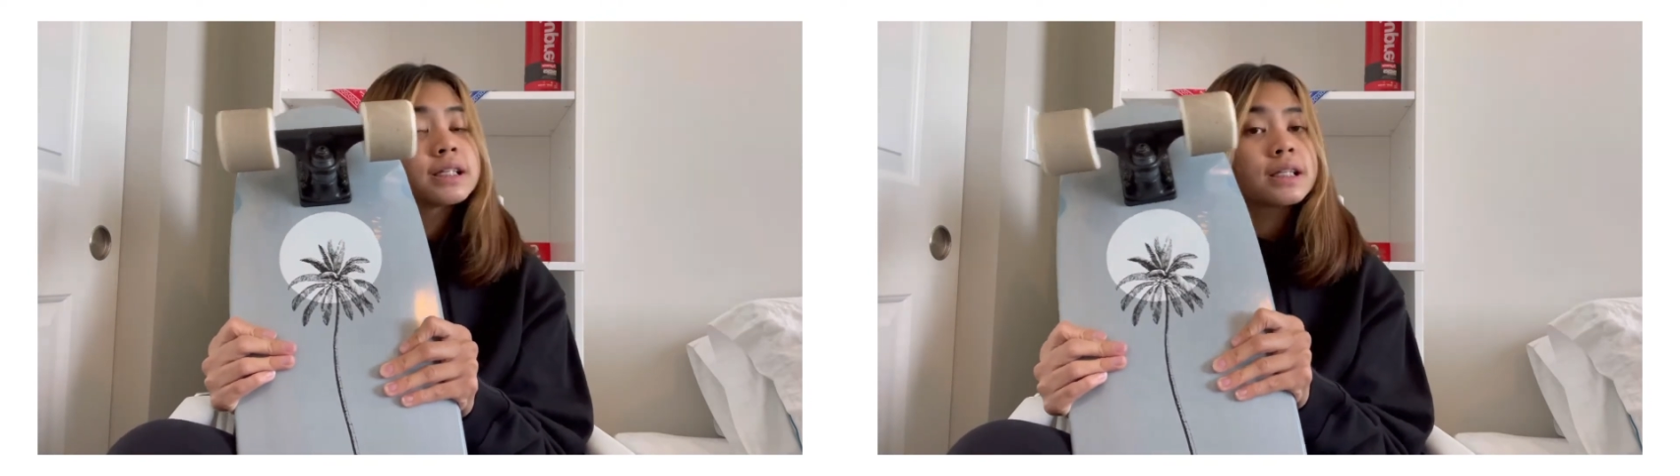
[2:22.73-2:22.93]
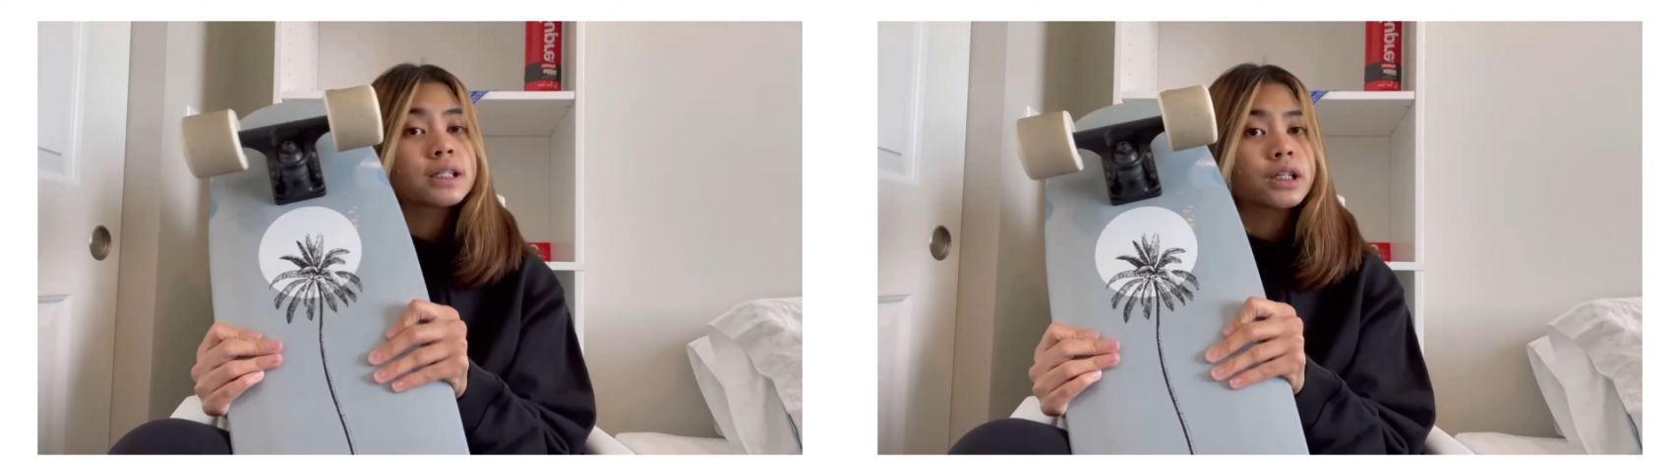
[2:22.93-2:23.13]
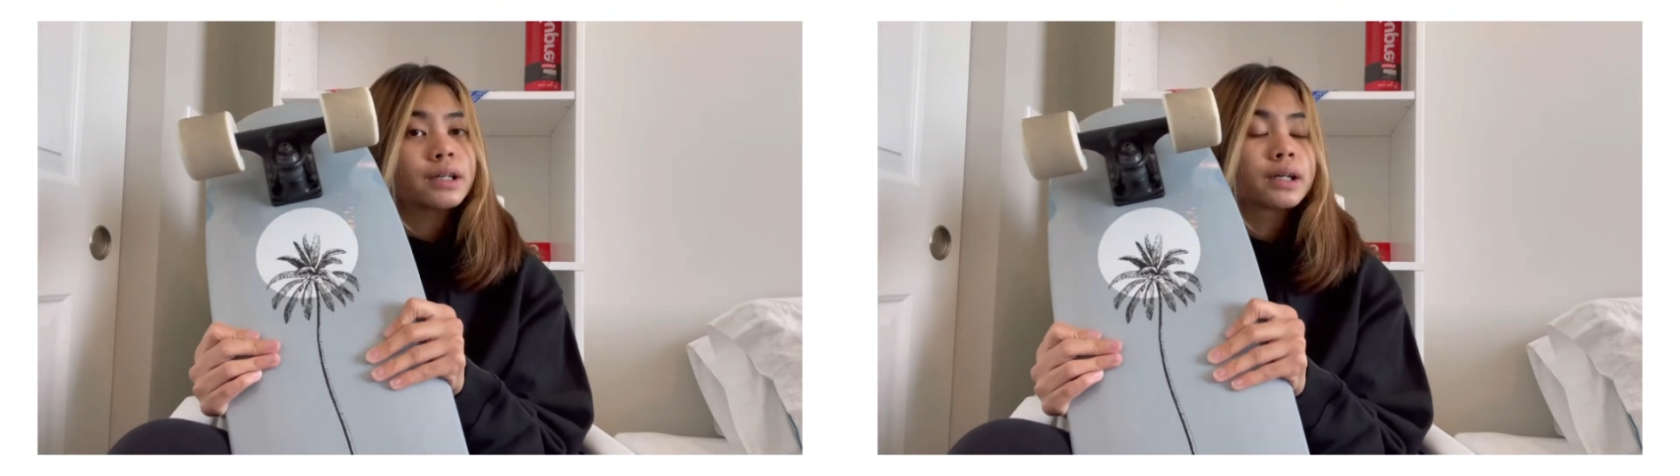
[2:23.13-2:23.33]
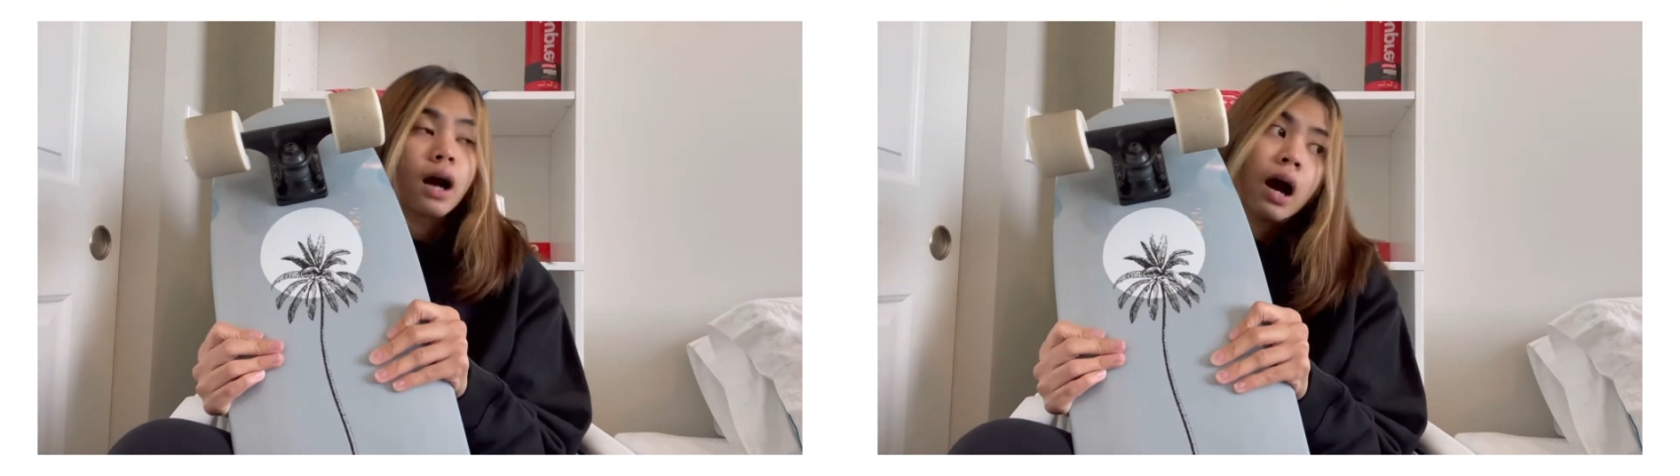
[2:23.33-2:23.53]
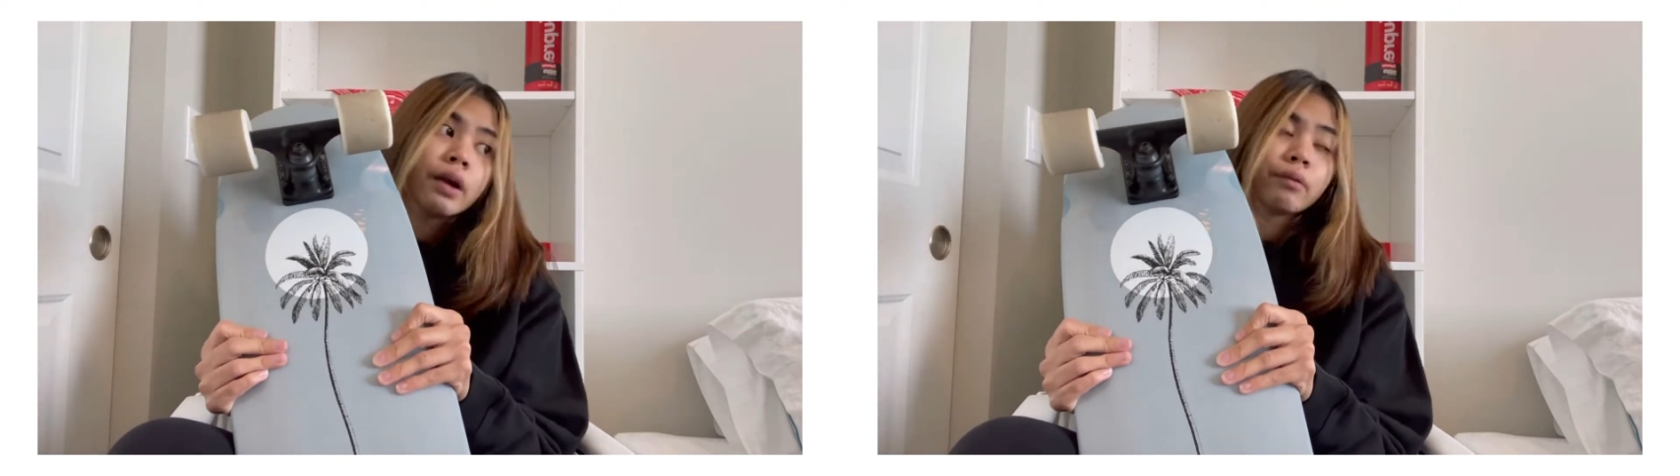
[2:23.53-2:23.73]
sister
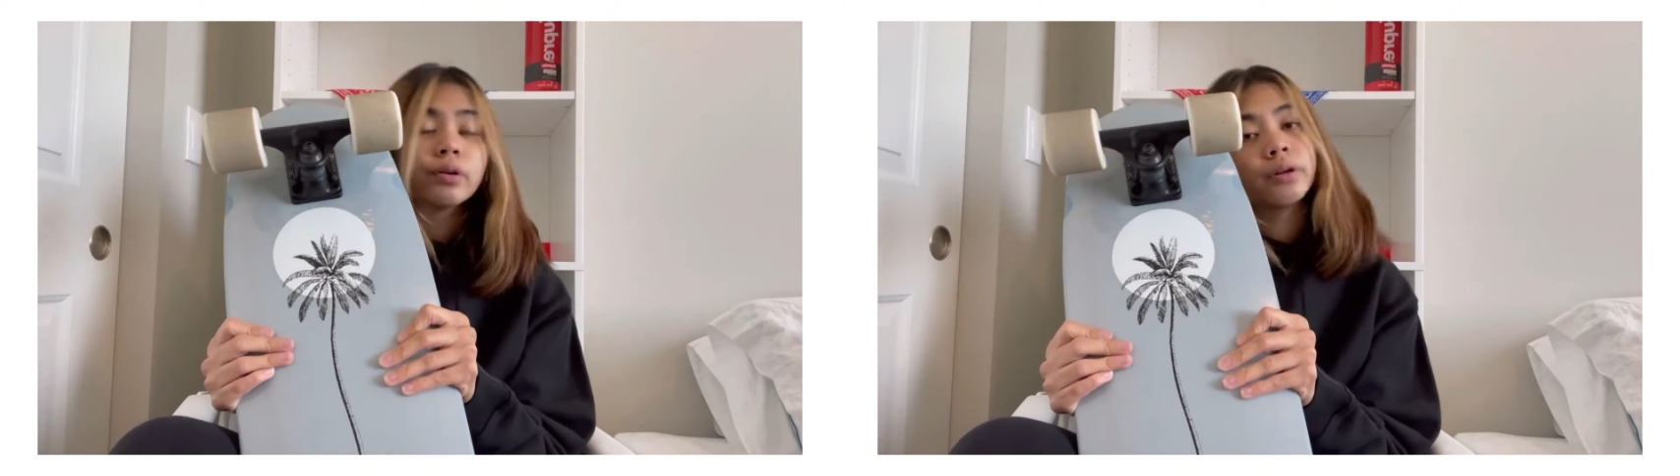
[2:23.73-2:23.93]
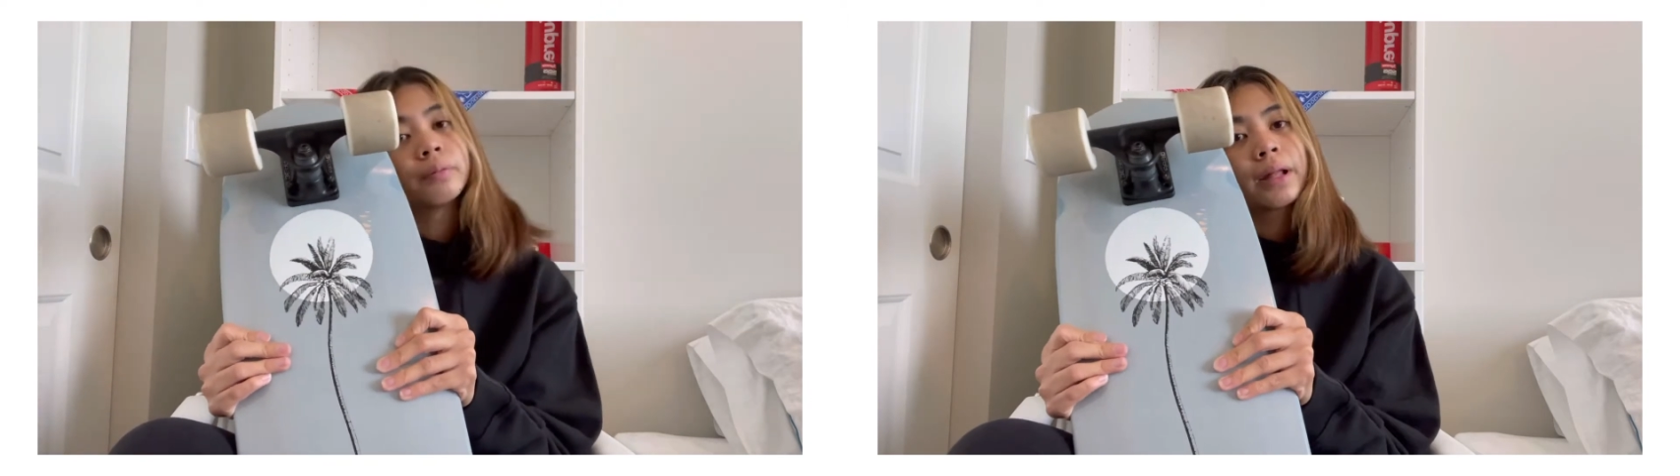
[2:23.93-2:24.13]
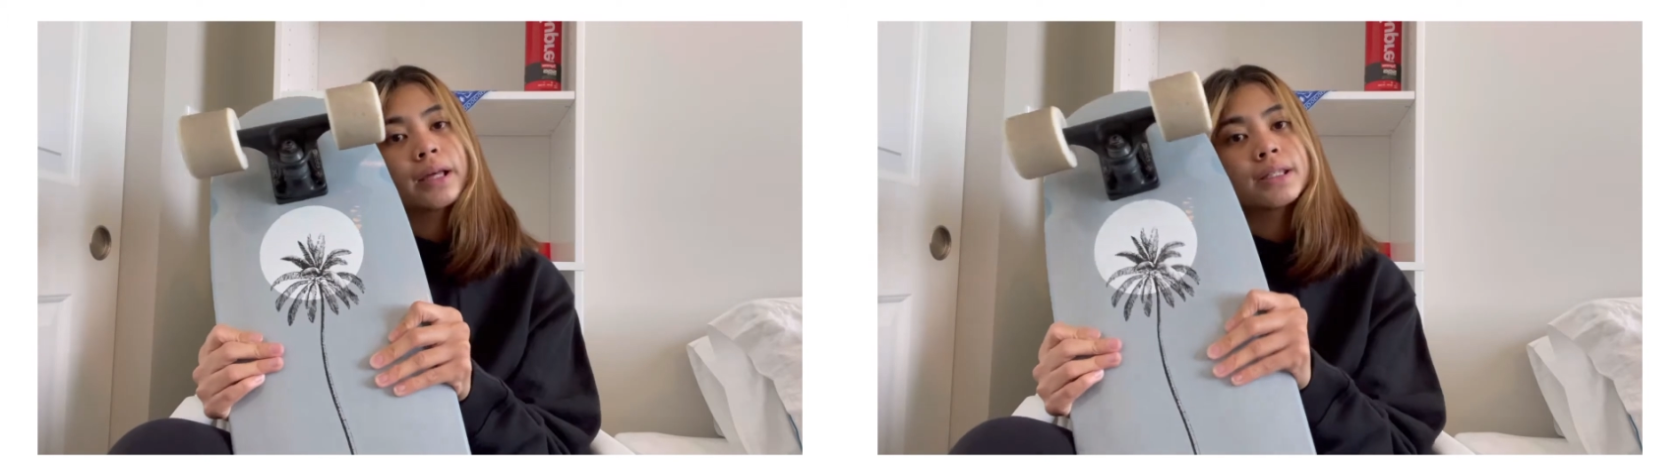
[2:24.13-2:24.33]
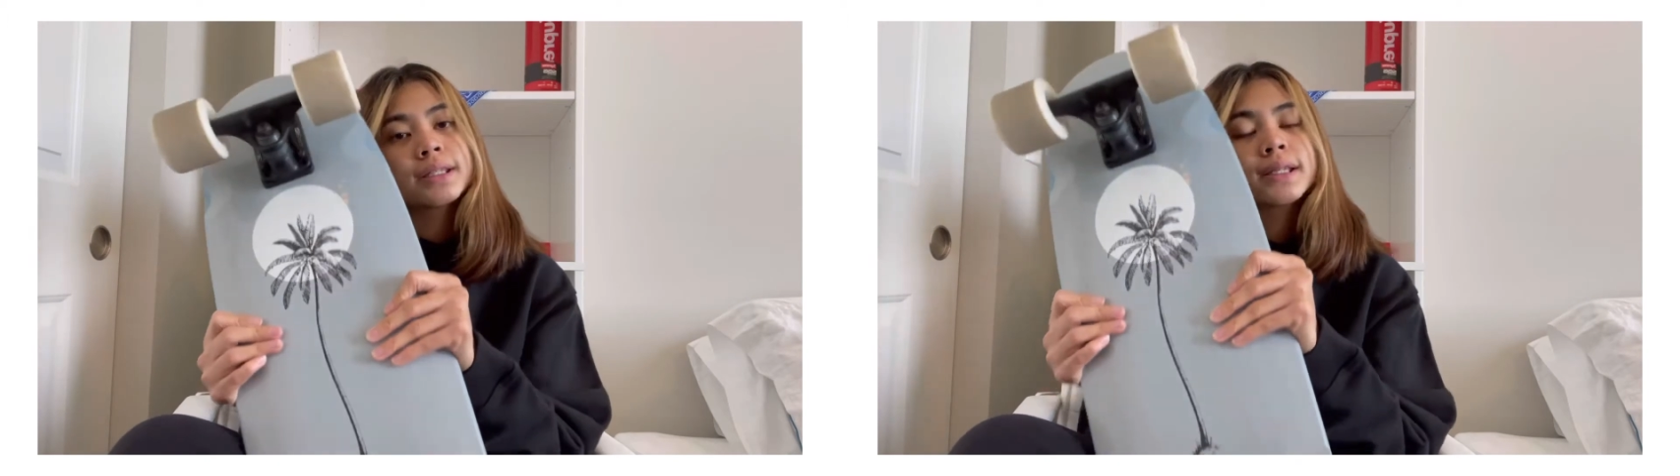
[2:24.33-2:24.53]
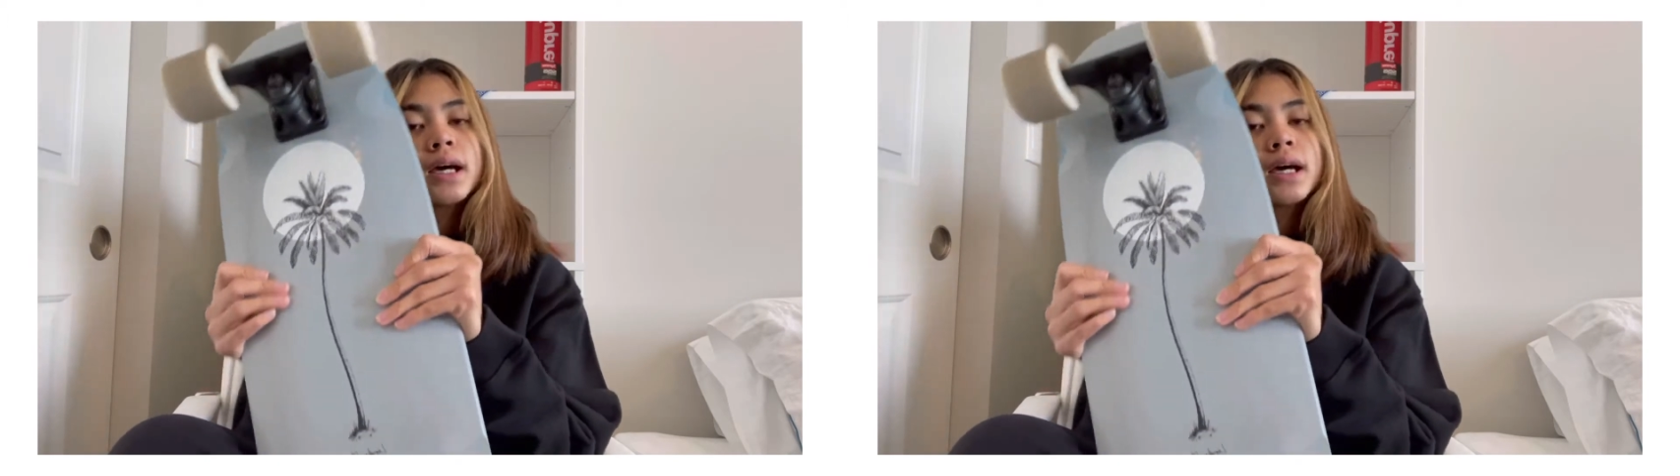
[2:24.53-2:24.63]
got rollerblades.